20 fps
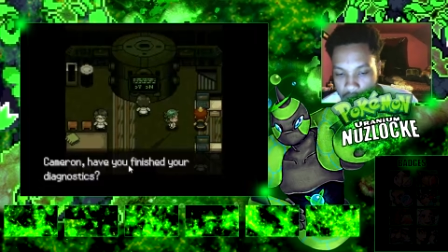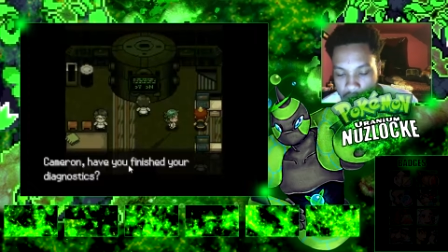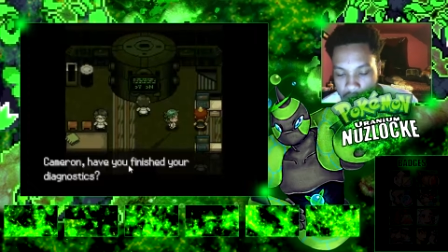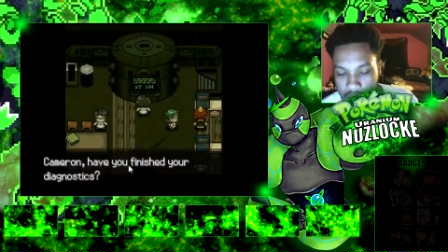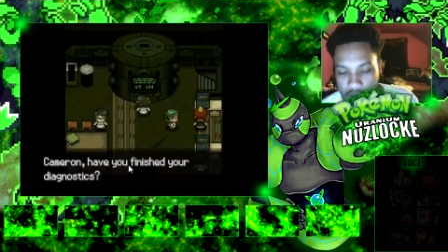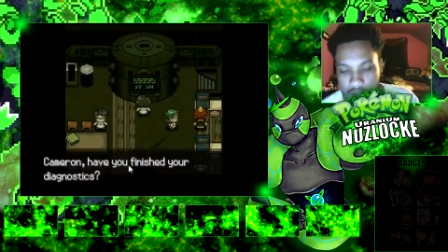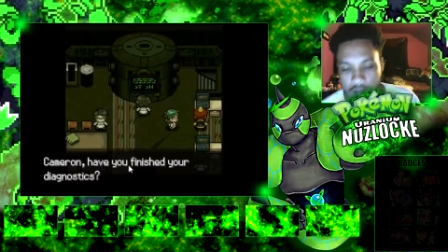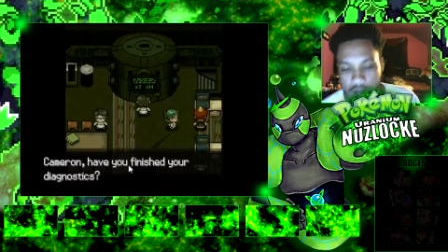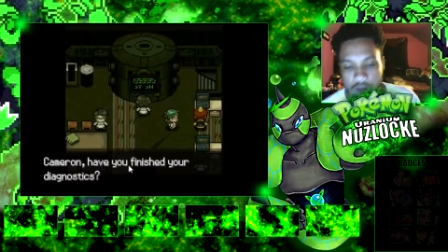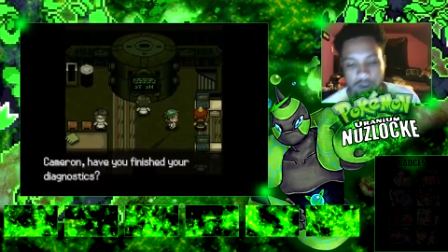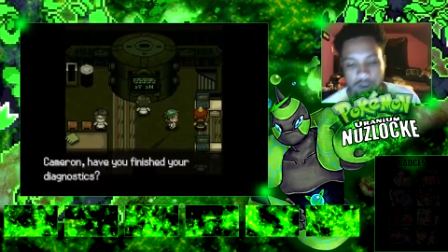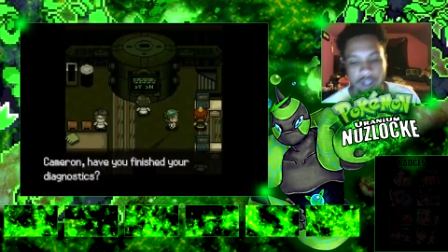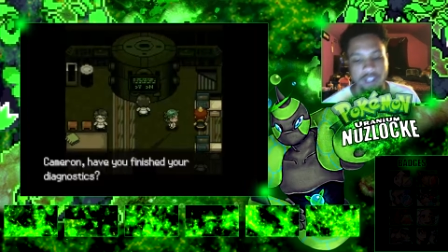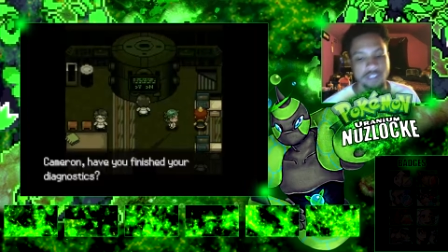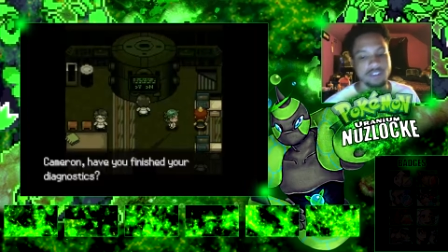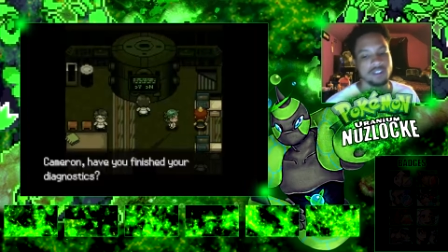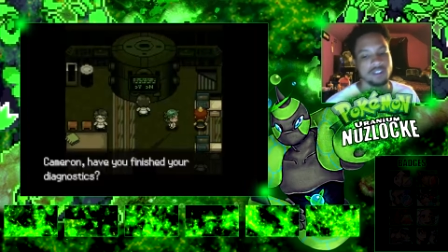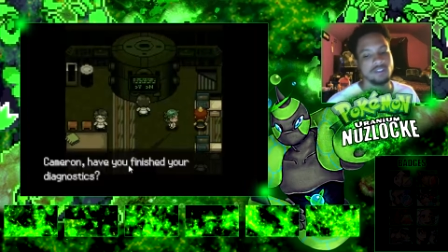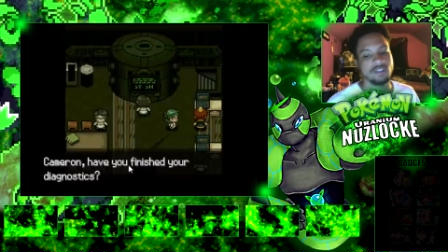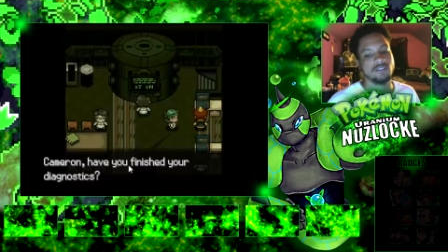Okay,
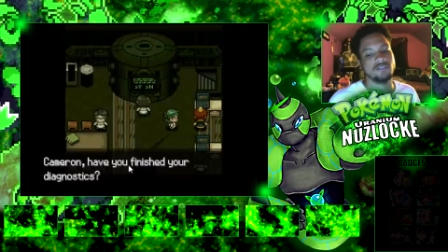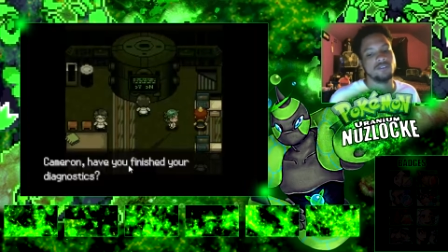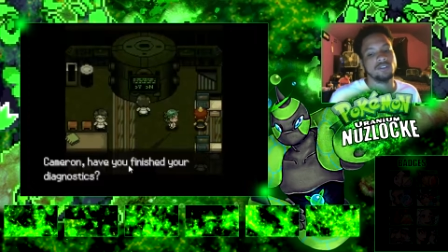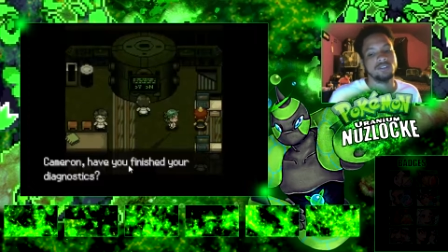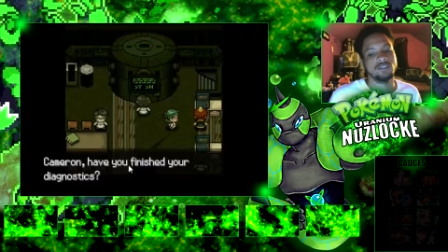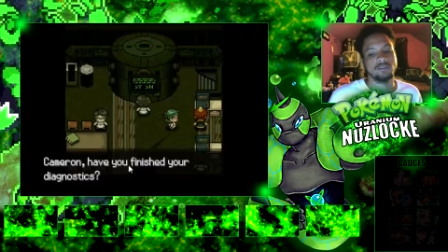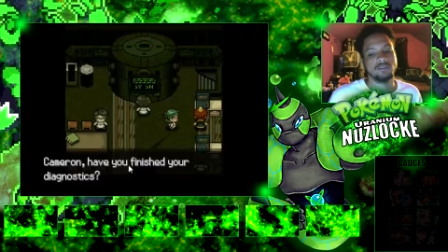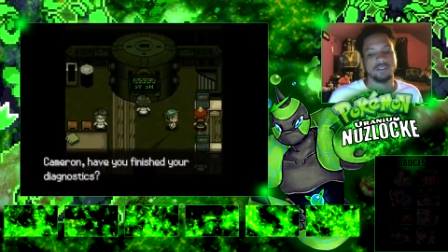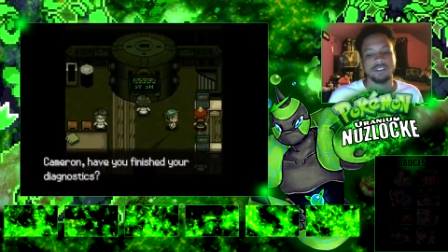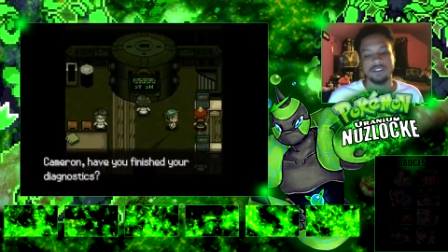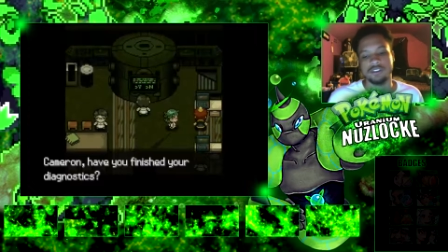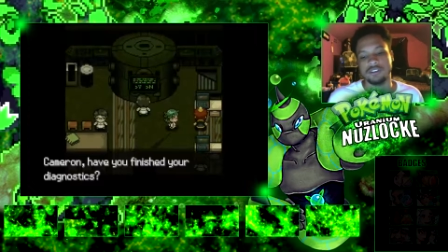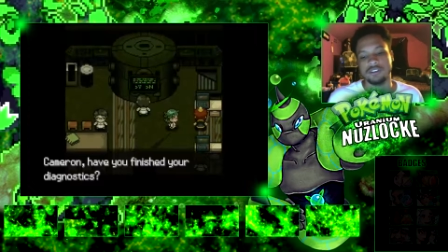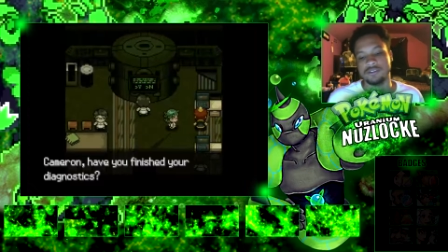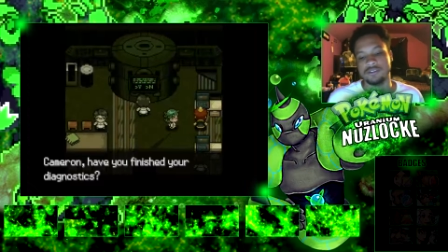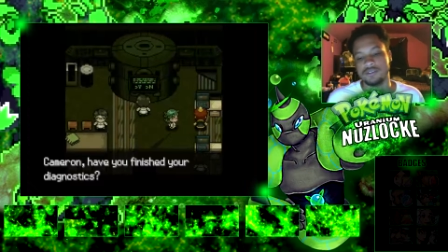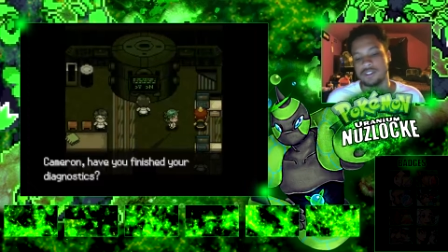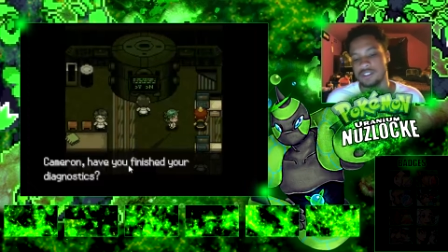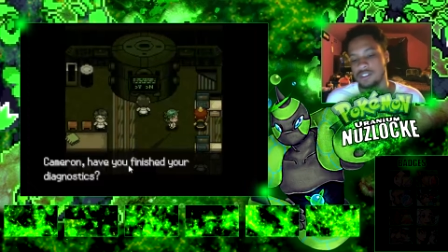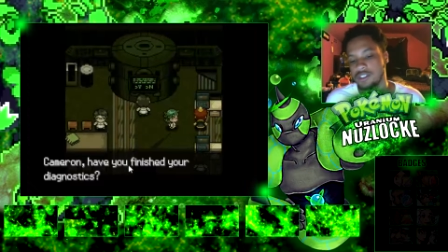so for Lucille's
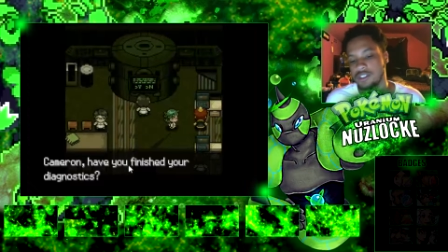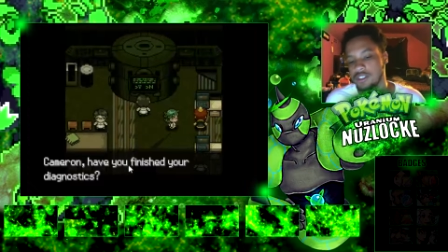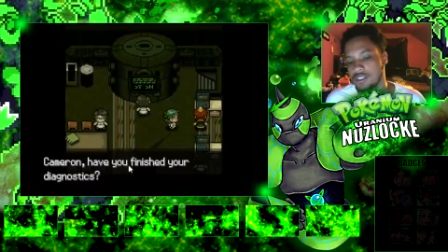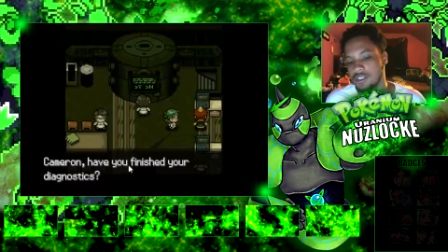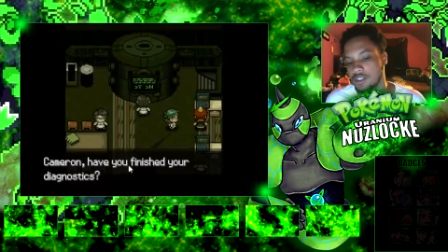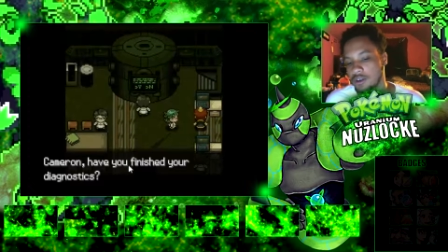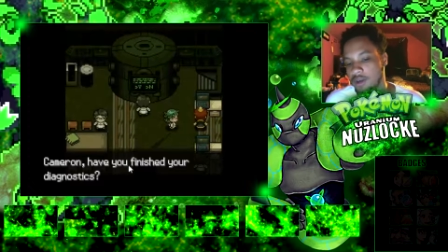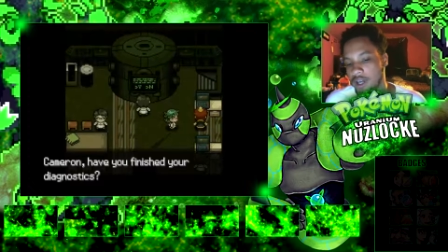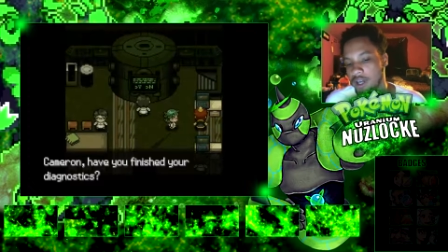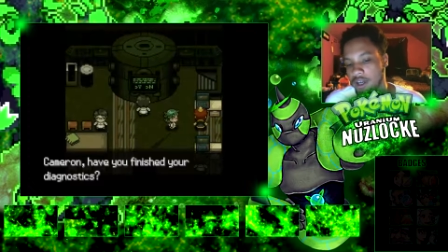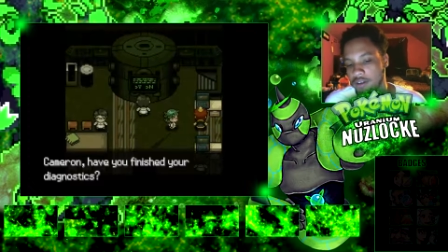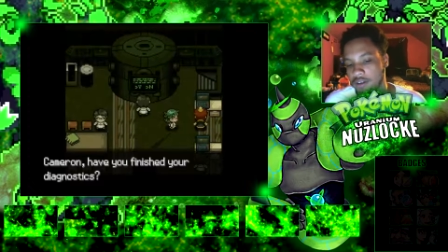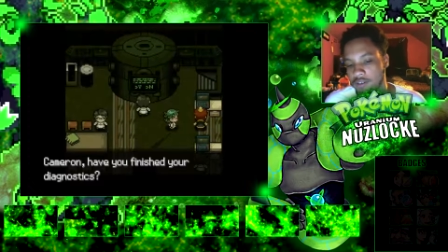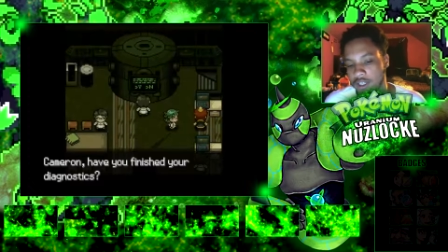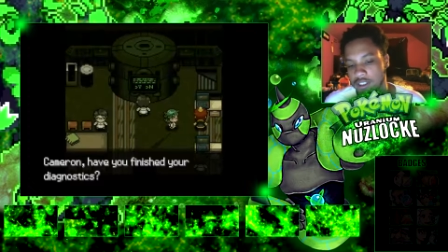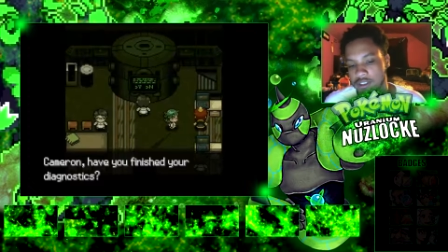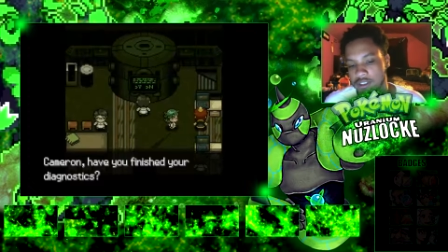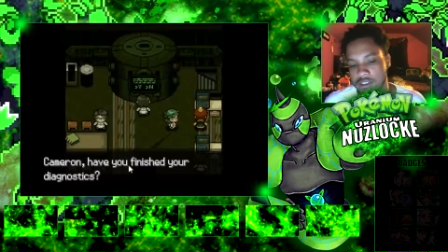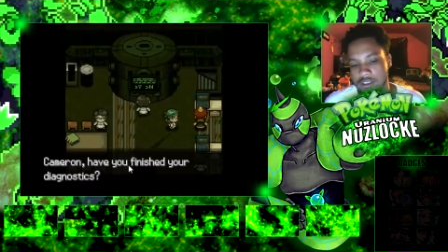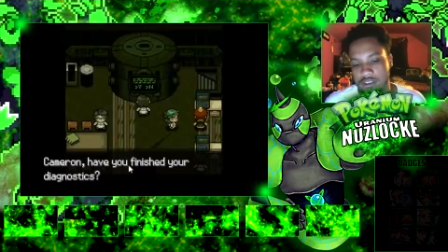voice, she's gonna have
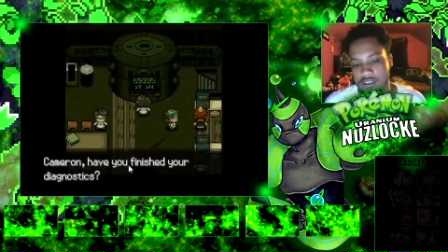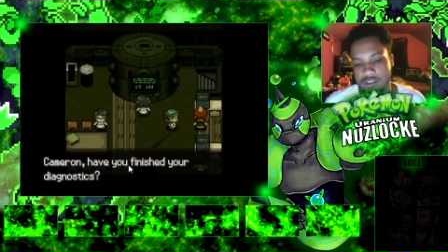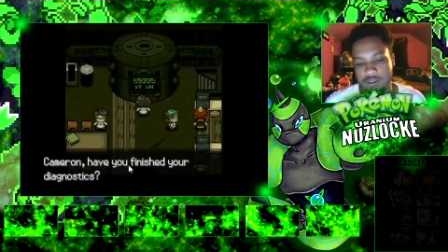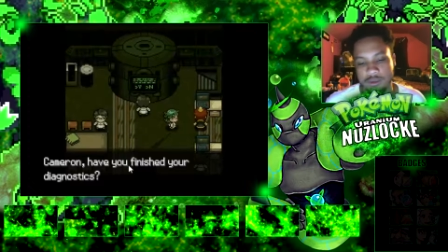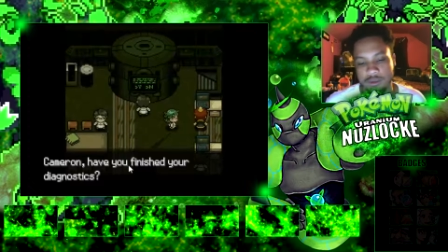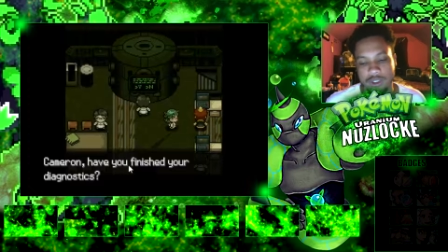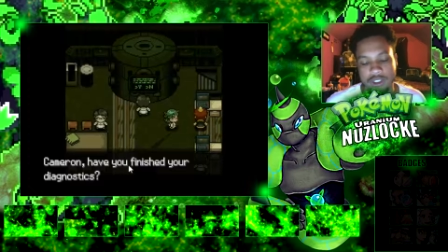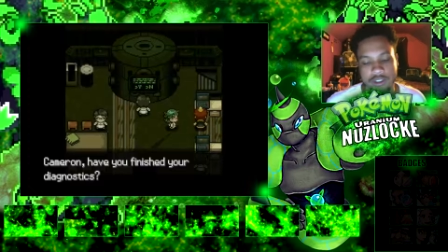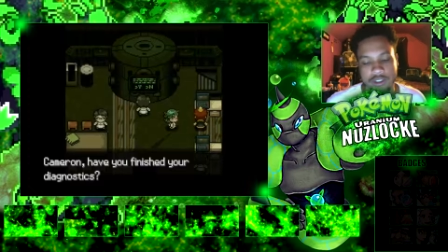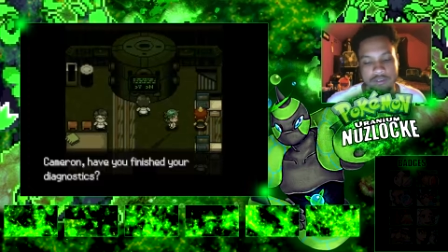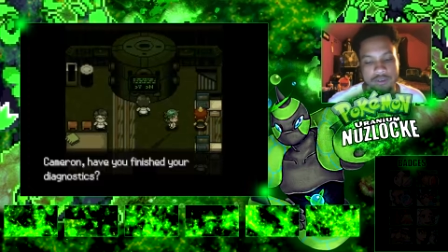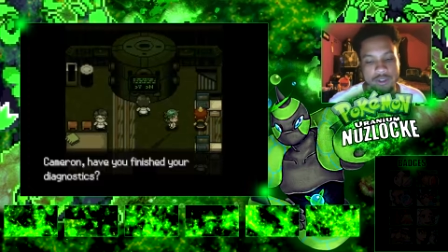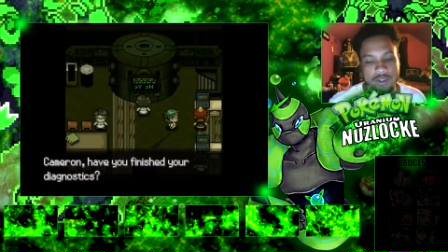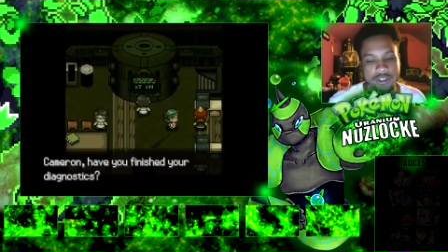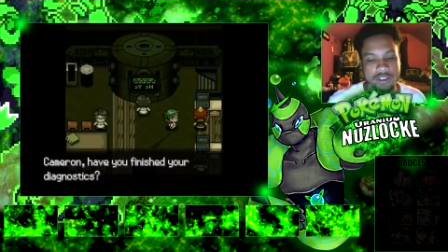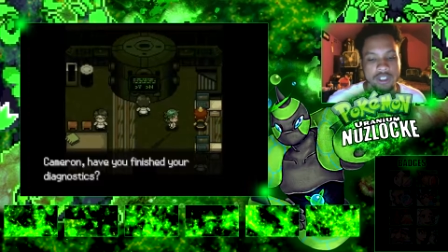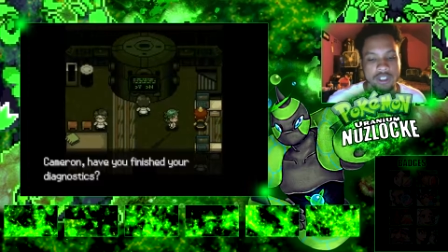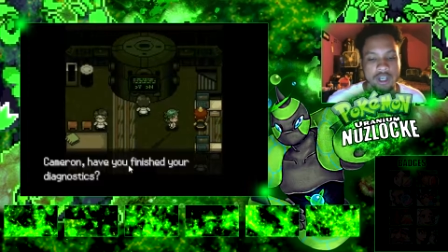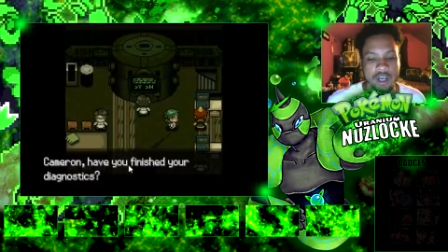like this squeaky voice.